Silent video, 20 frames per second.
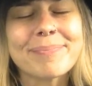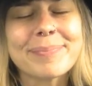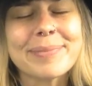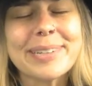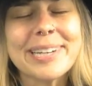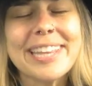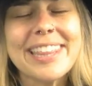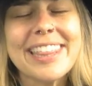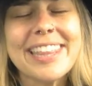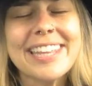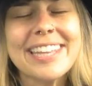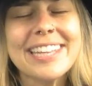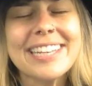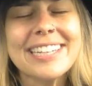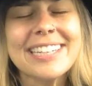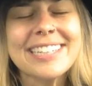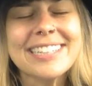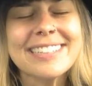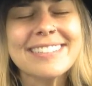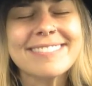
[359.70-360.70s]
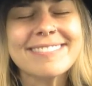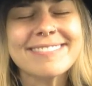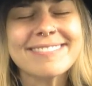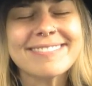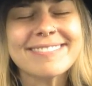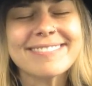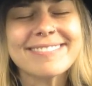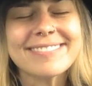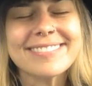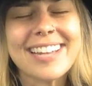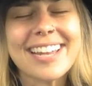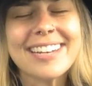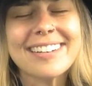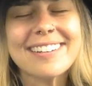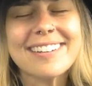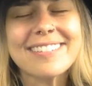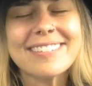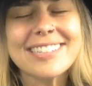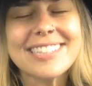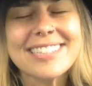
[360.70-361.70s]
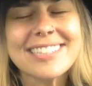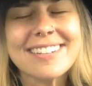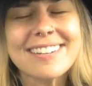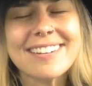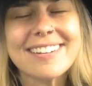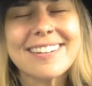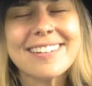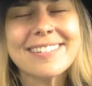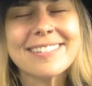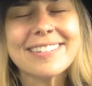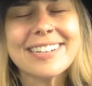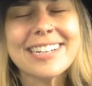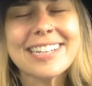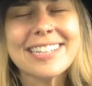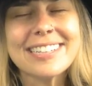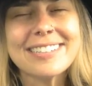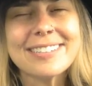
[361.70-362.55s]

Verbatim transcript: Breathe in and know it's already